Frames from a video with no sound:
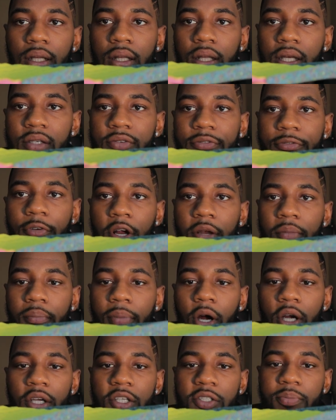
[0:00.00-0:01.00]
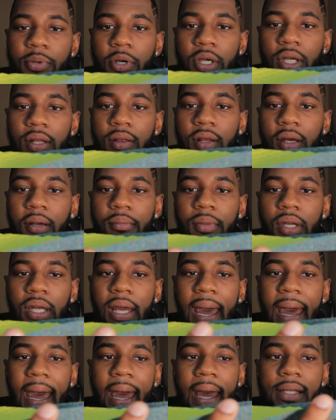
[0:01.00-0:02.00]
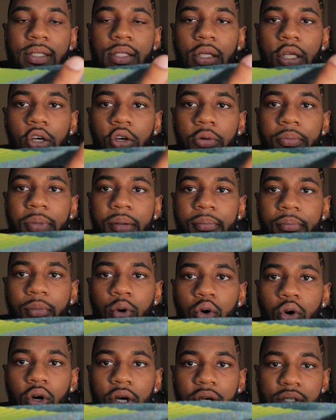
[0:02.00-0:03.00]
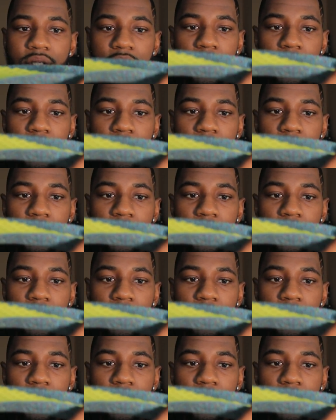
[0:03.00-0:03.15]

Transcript: this front part is pretty thin, but it adds a little bit more or